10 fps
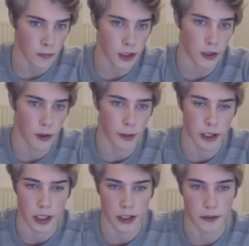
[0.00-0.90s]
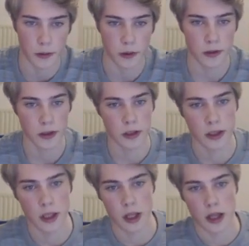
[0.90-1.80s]
So you had knight h4.
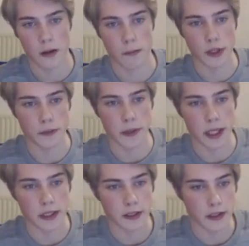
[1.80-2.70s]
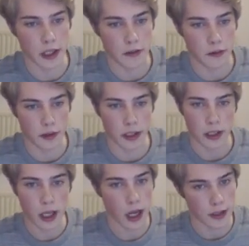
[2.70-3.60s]
Bishop takes knight f3.
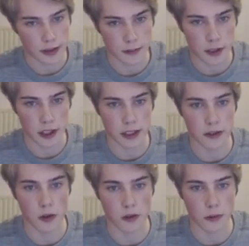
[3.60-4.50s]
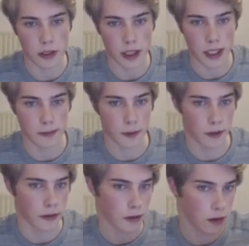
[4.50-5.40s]
And it seems like he's going to win the last pawn.